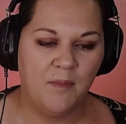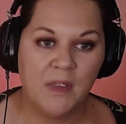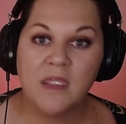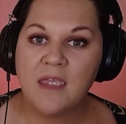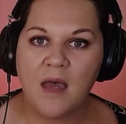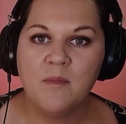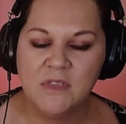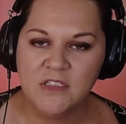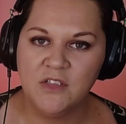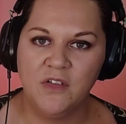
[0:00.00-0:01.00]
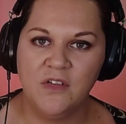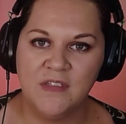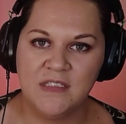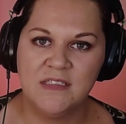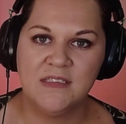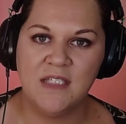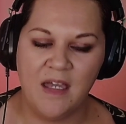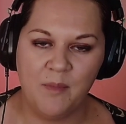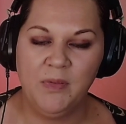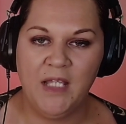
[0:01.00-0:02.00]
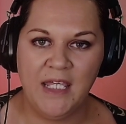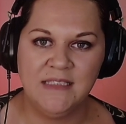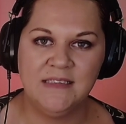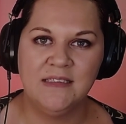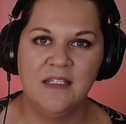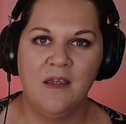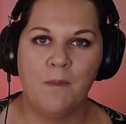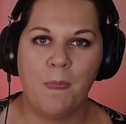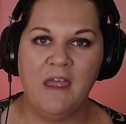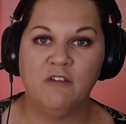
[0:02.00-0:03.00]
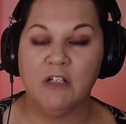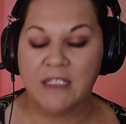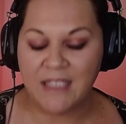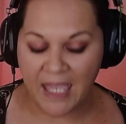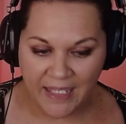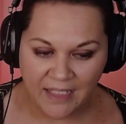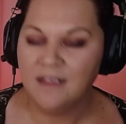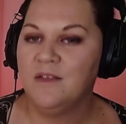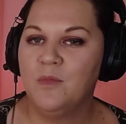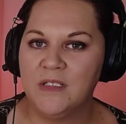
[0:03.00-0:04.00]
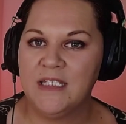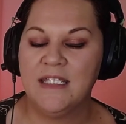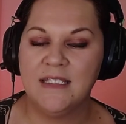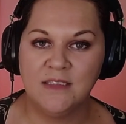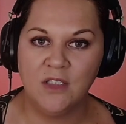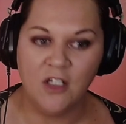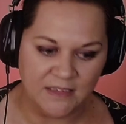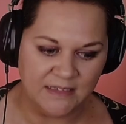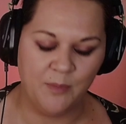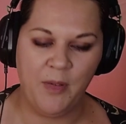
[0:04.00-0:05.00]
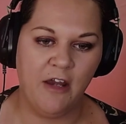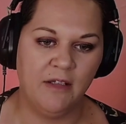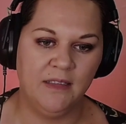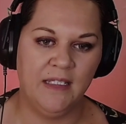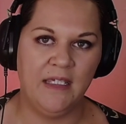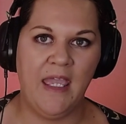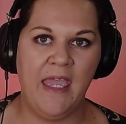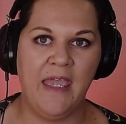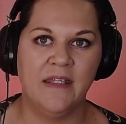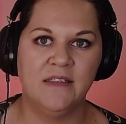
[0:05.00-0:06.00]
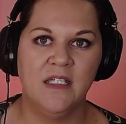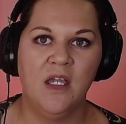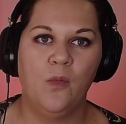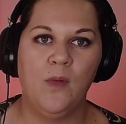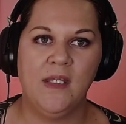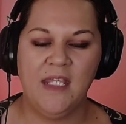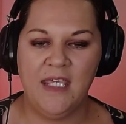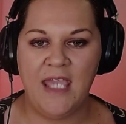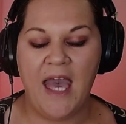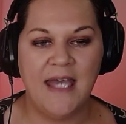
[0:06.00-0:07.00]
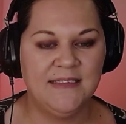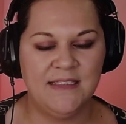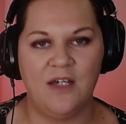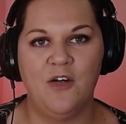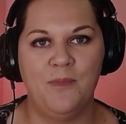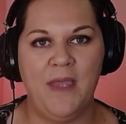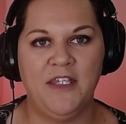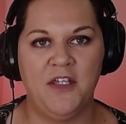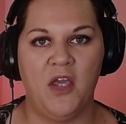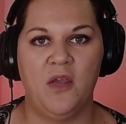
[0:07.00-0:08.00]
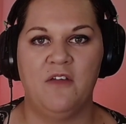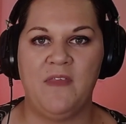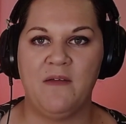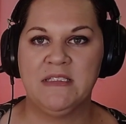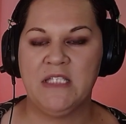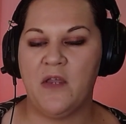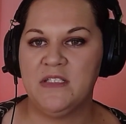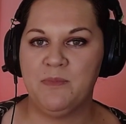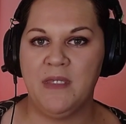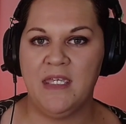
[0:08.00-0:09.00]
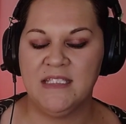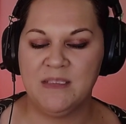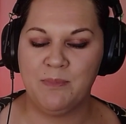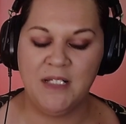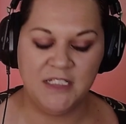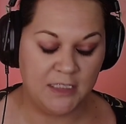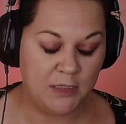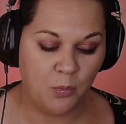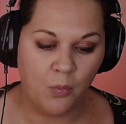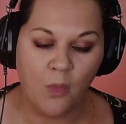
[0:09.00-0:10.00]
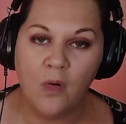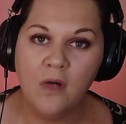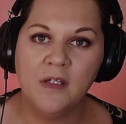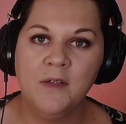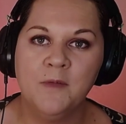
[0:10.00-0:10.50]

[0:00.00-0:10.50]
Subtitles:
come to this place and regain what he has lost, apparently. And when he asked the old man, if that was going to be his ability to walk,